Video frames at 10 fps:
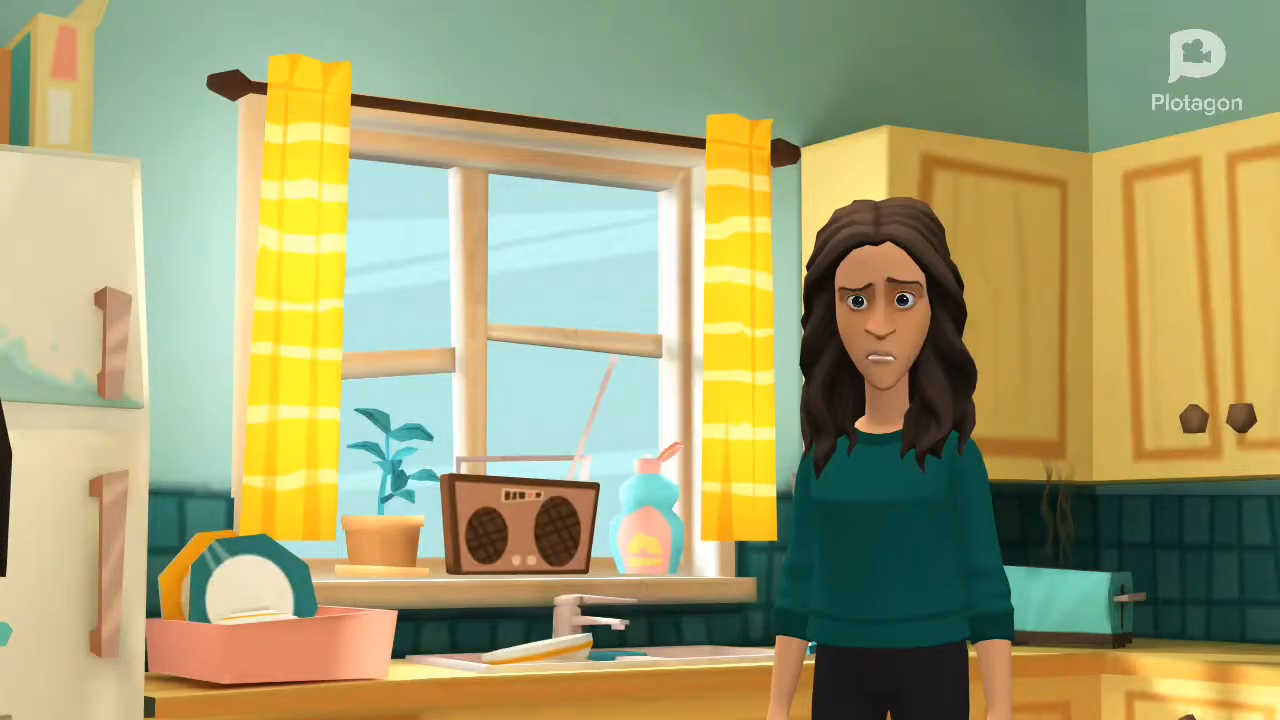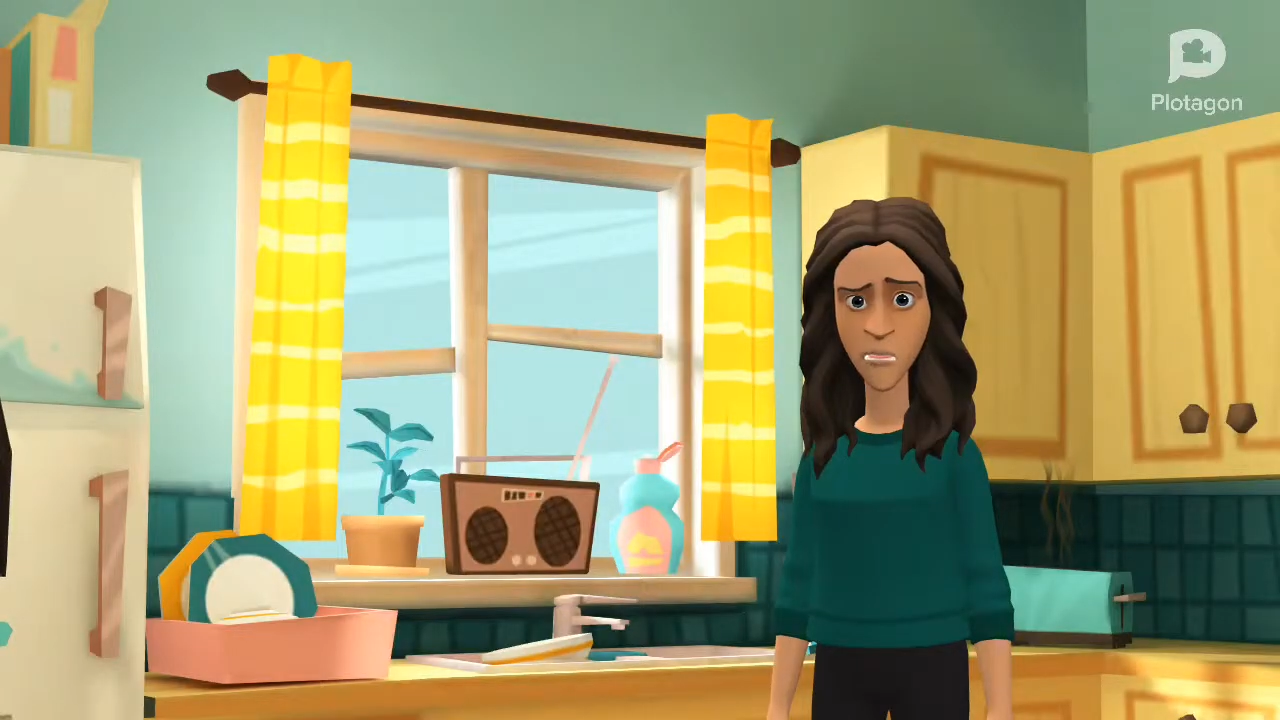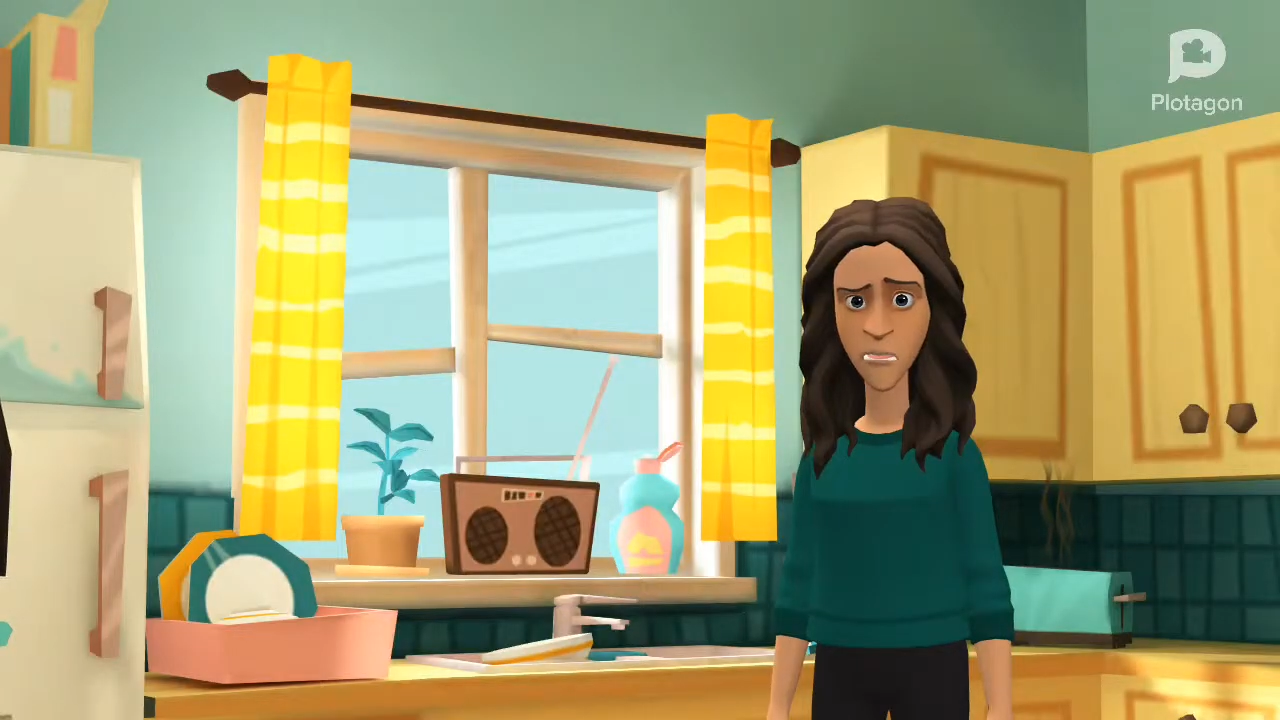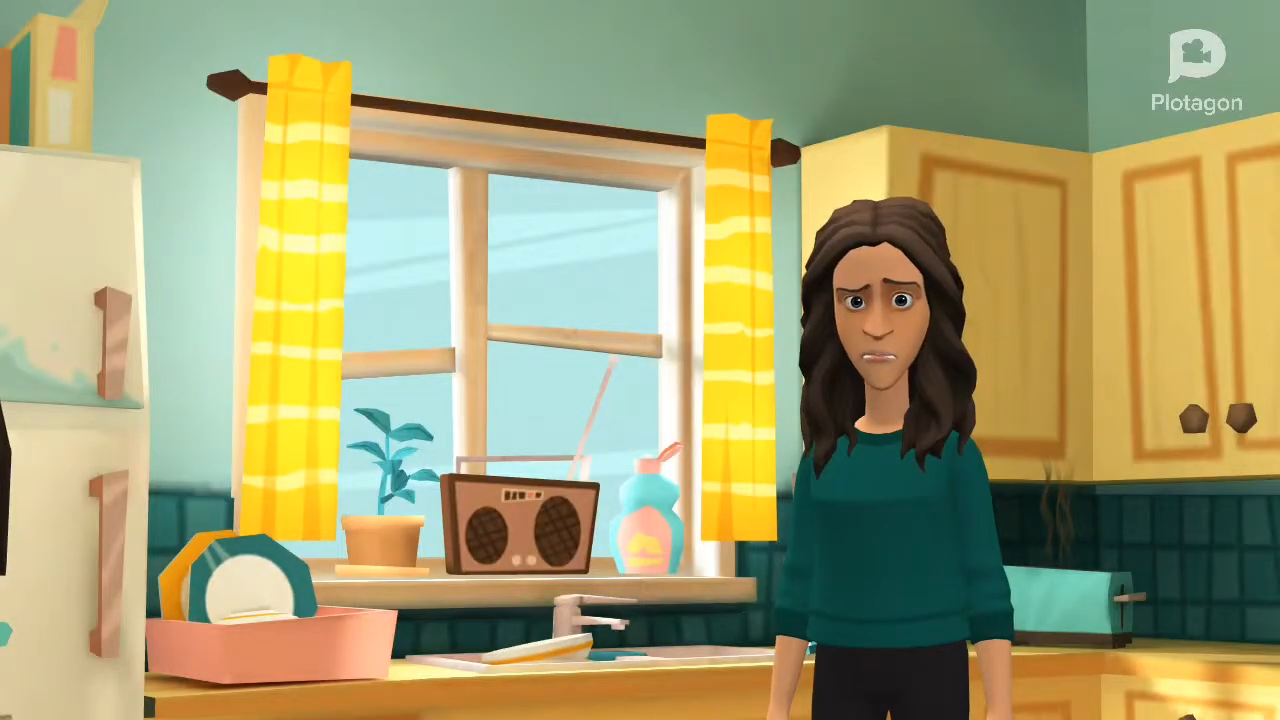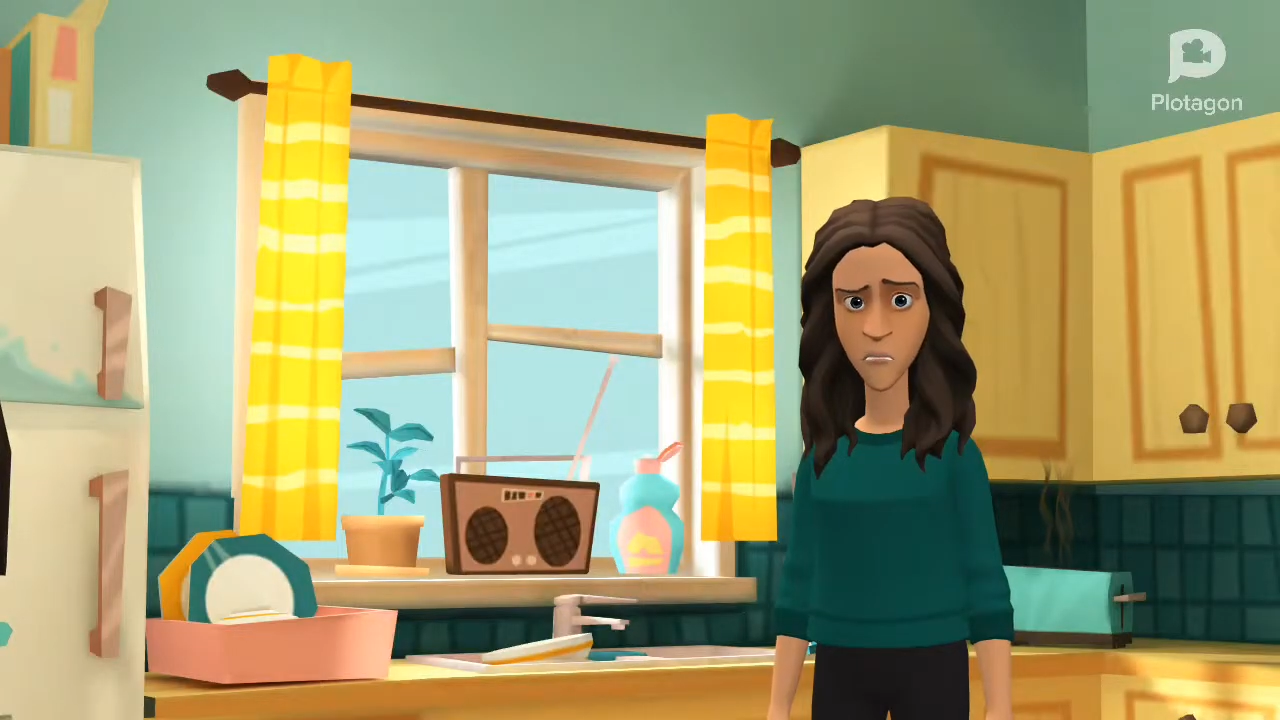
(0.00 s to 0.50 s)

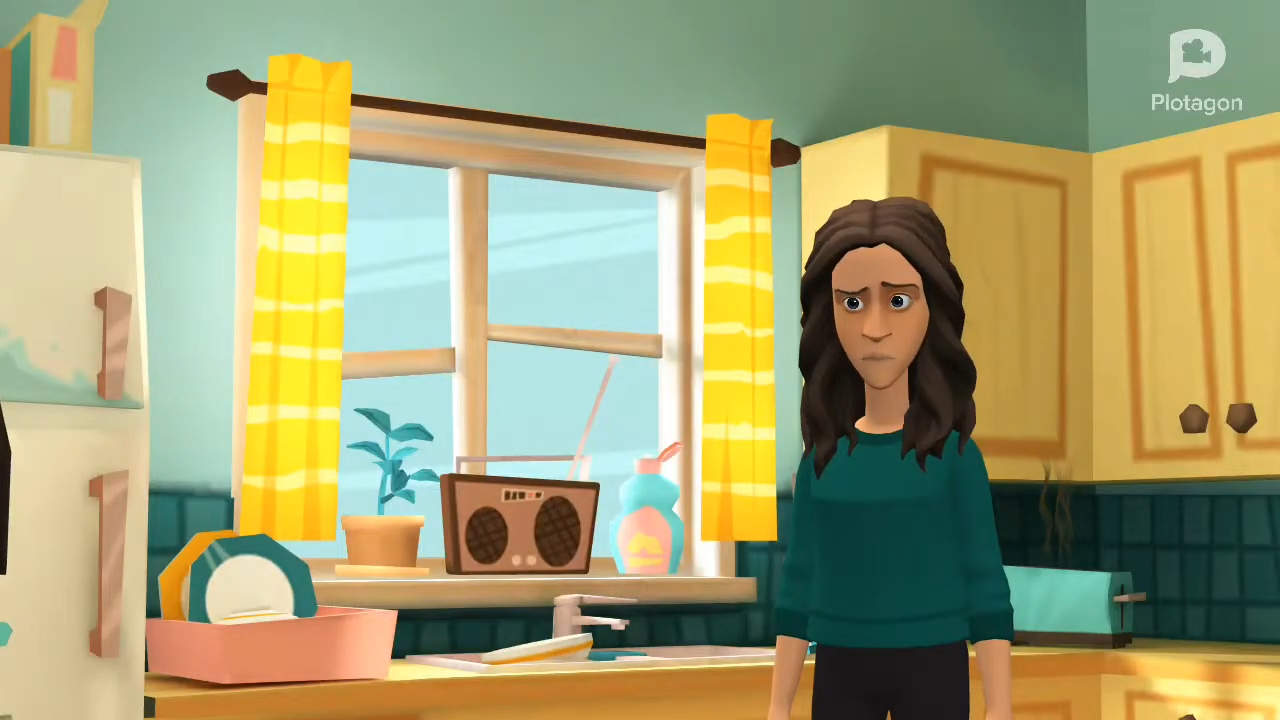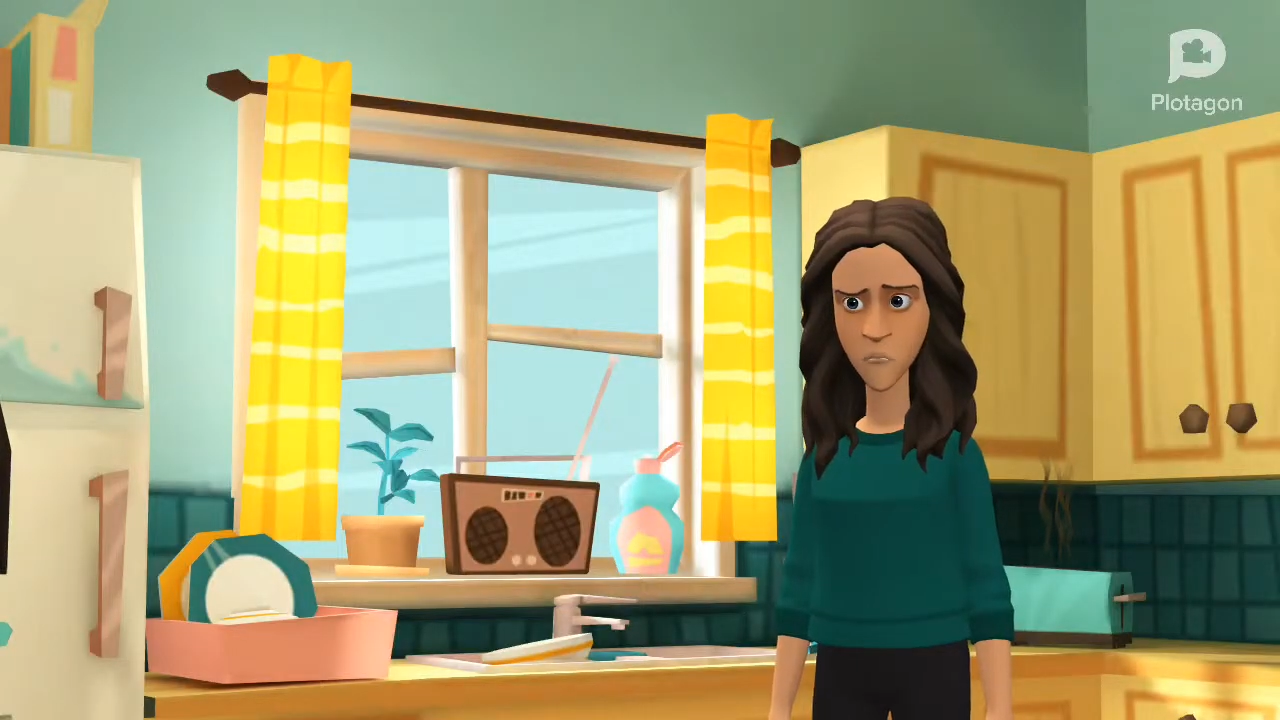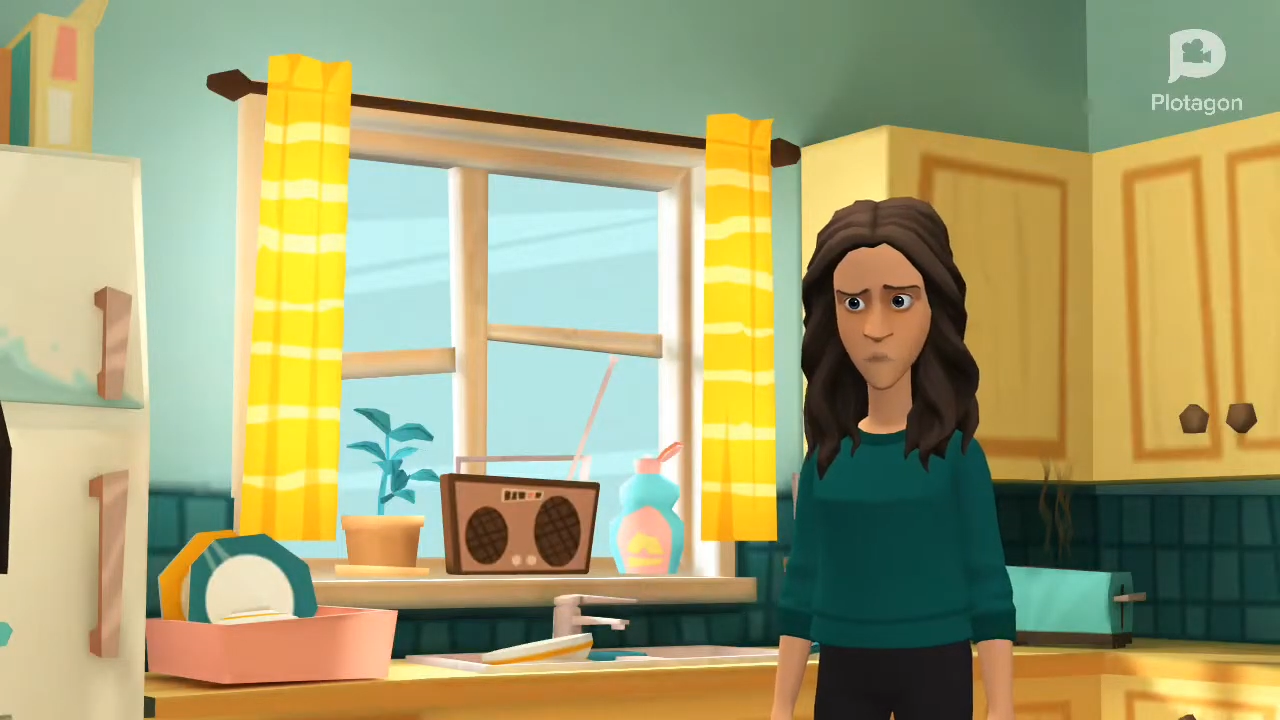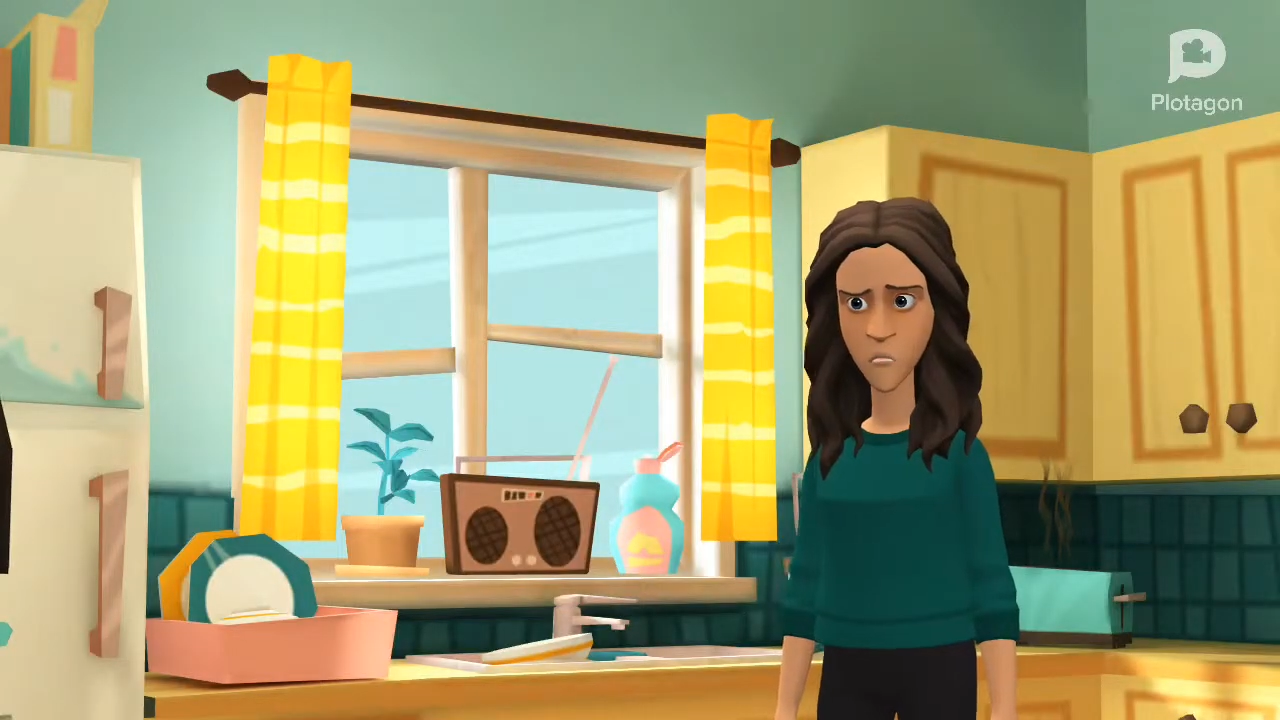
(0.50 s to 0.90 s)
talk to you.